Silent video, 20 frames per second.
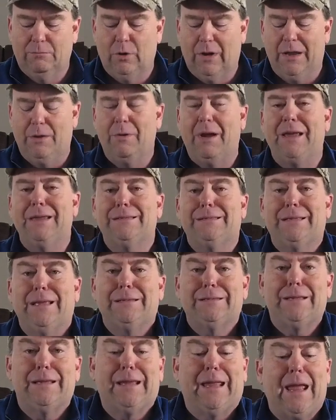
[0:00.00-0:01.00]
Well, anyway, he
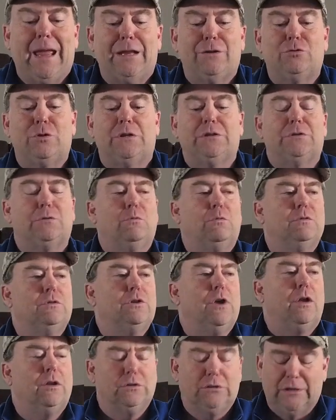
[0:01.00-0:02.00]
says they can't trust the
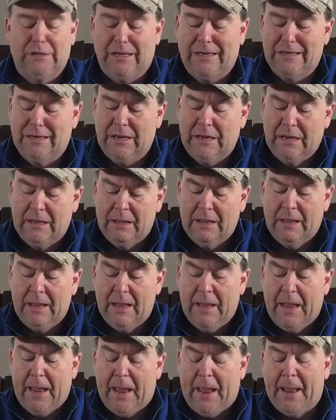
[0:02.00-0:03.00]
results in,
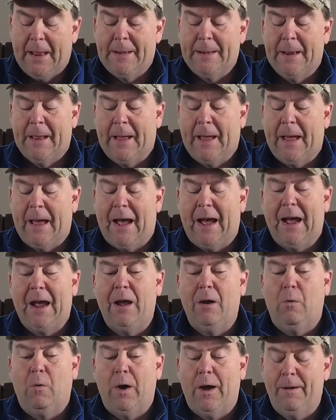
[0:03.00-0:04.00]
in uh,
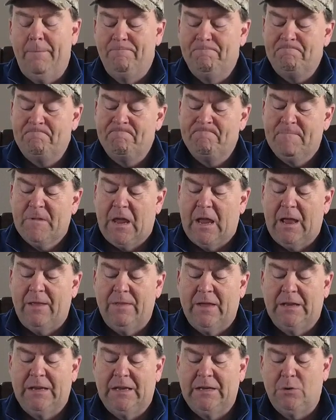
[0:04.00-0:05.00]
Iowa
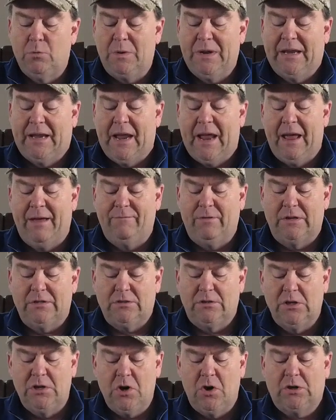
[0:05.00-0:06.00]
and they need to
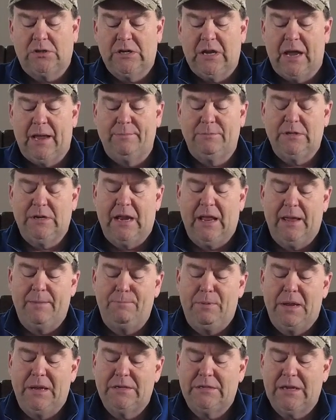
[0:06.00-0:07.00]
recanvass. The New York Times and
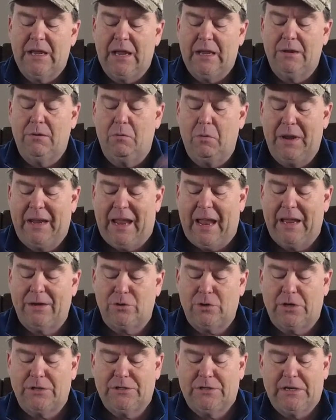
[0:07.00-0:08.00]
AP saying we
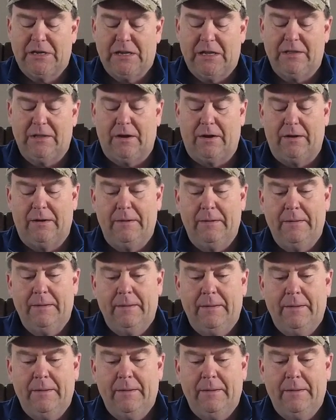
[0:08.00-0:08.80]
can't trust it either.